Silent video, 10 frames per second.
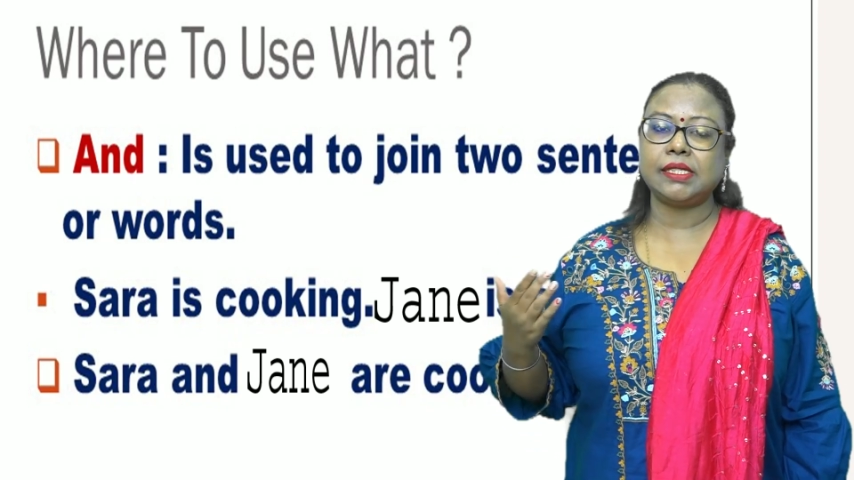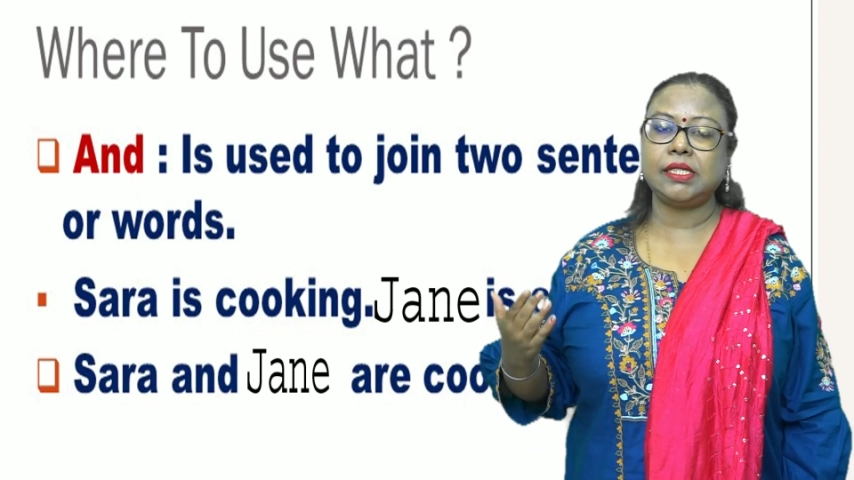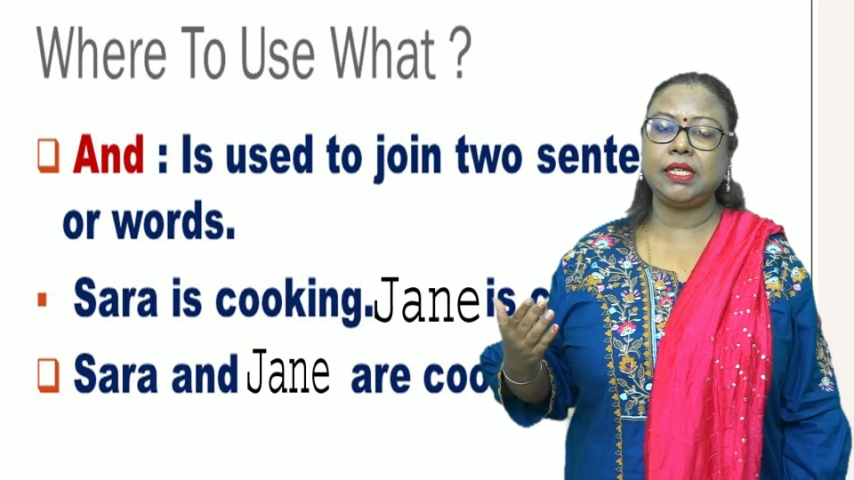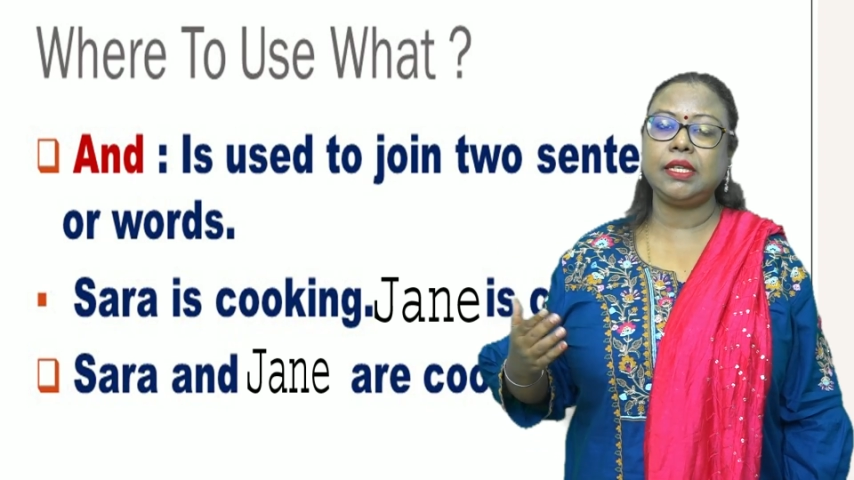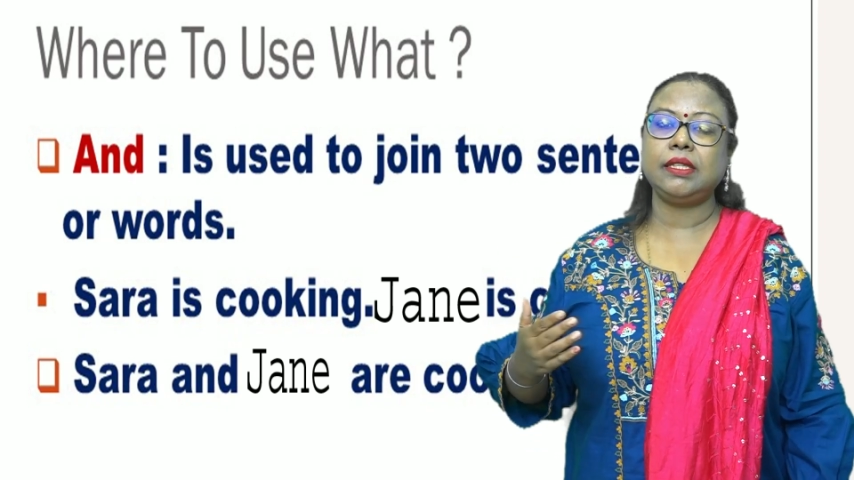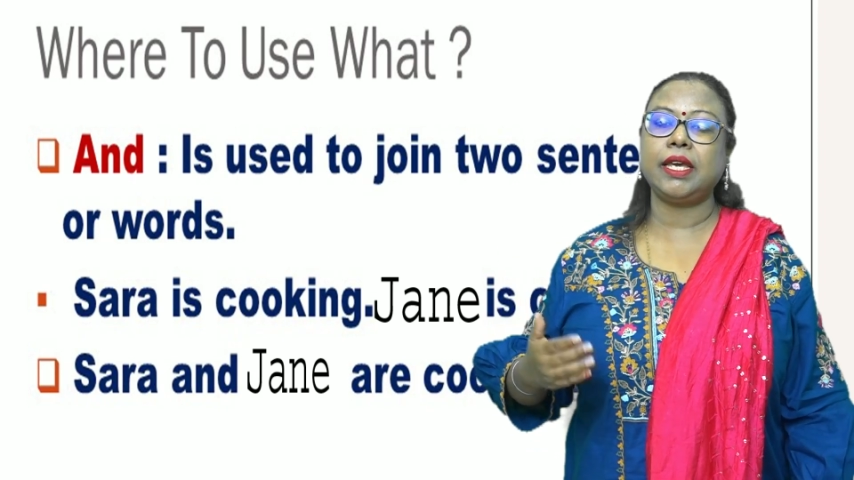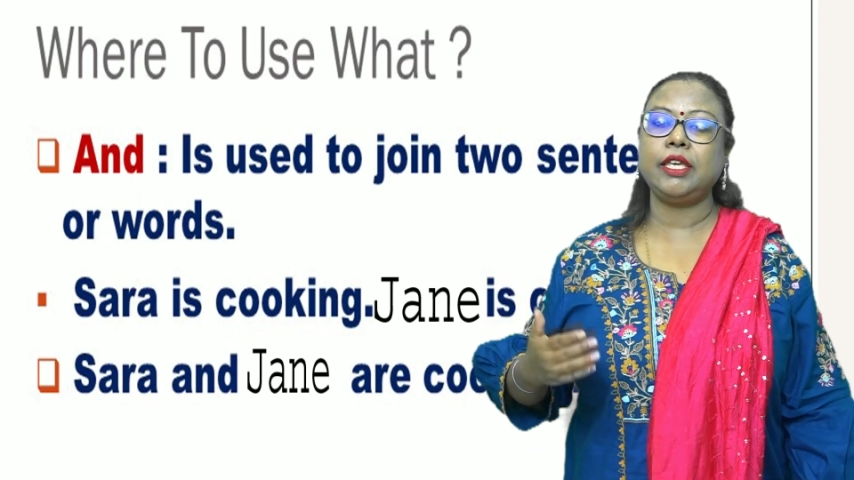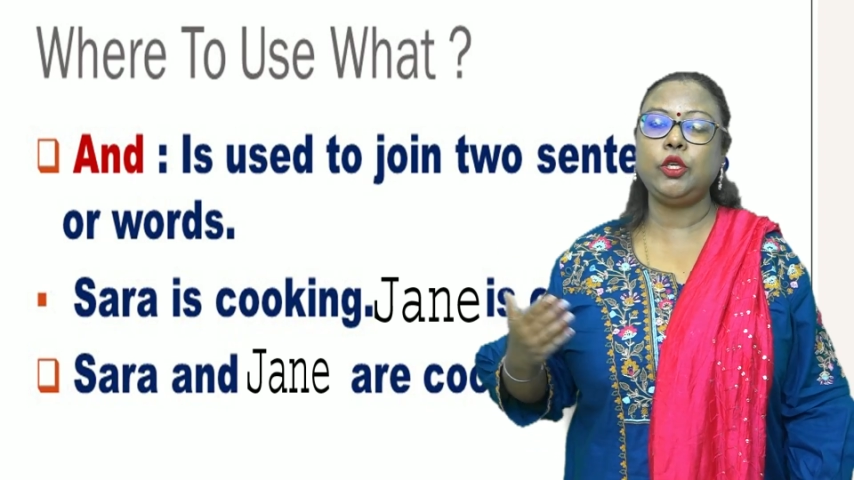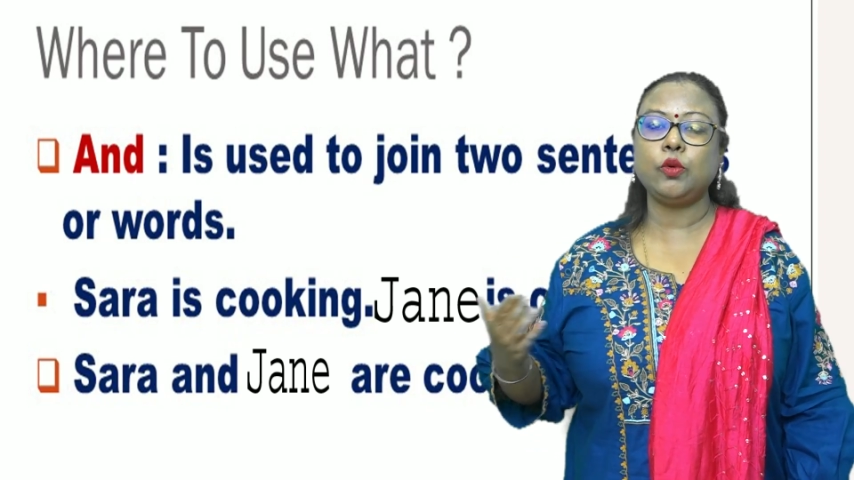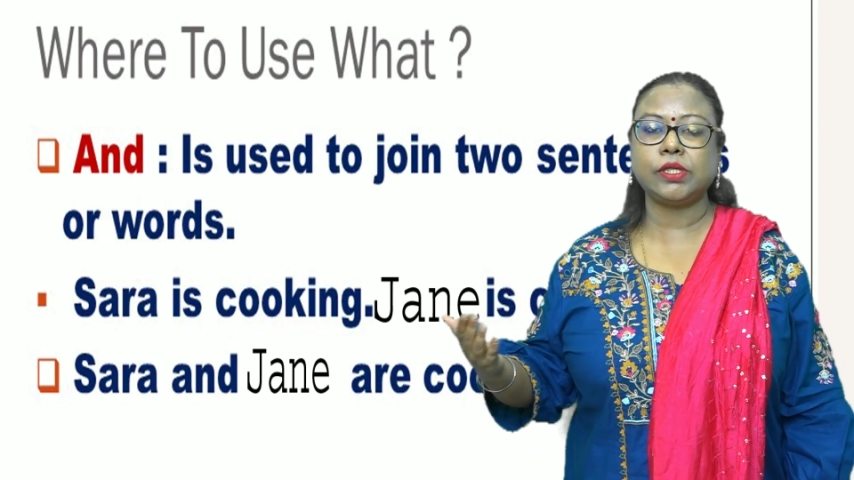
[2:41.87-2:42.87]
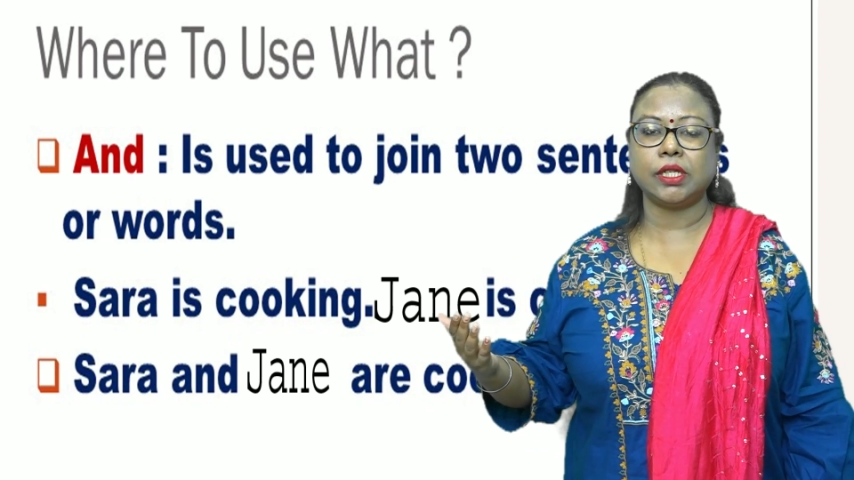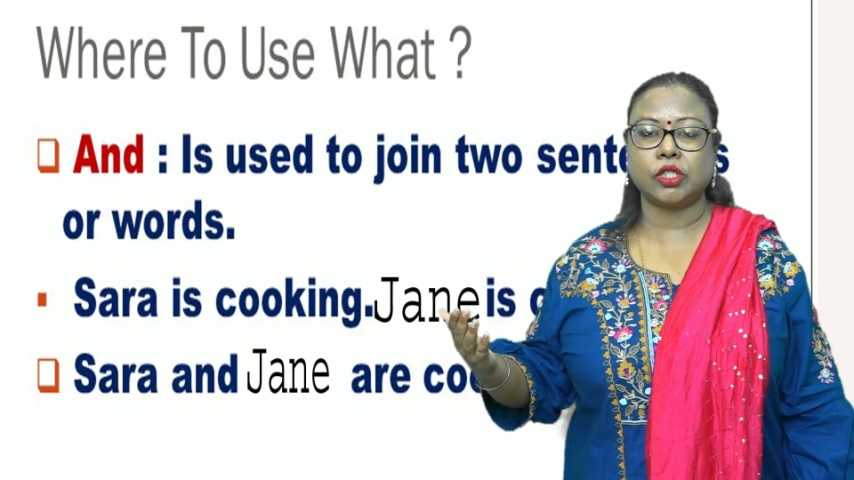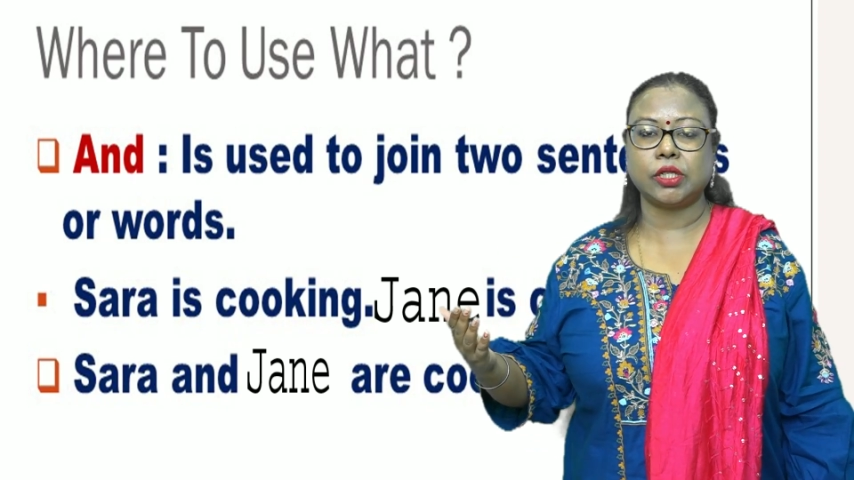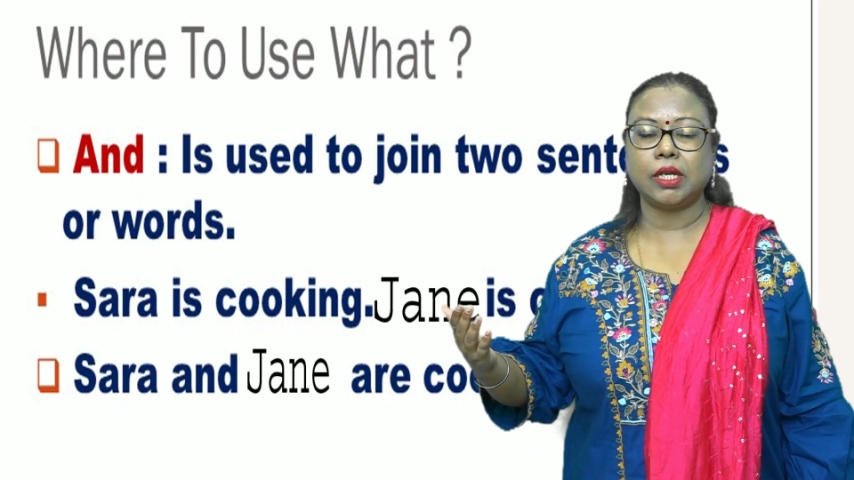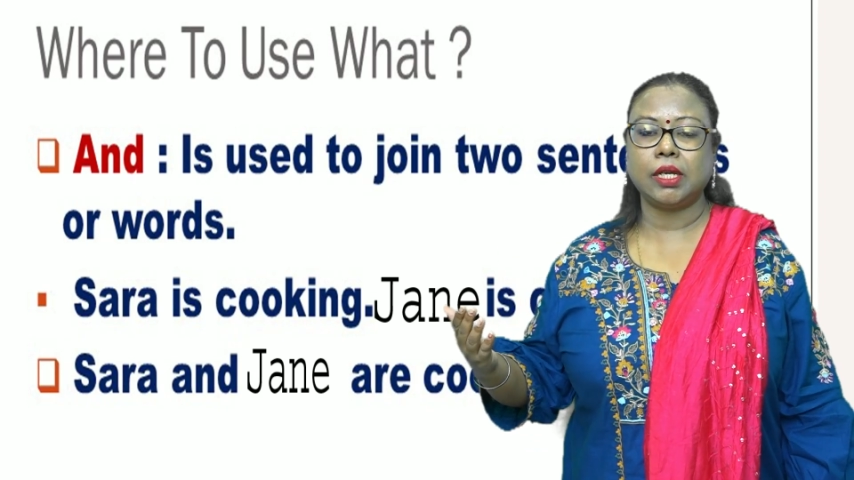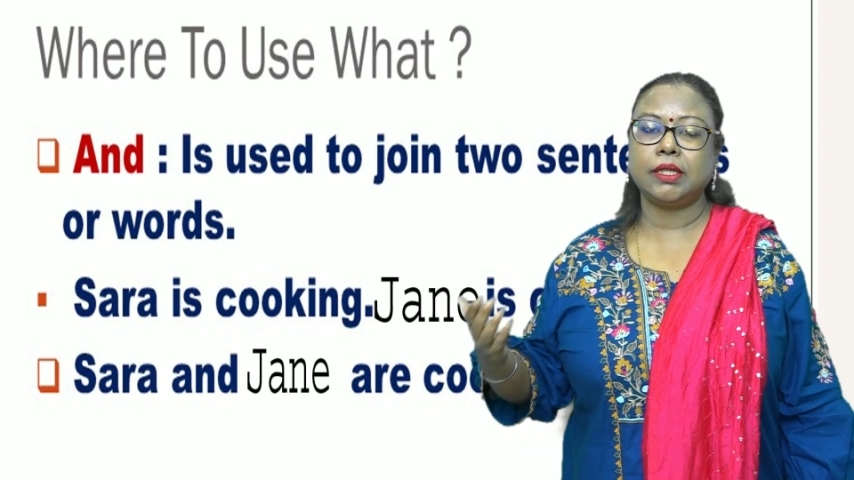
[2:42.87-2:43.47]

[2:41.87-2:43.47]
see their usage,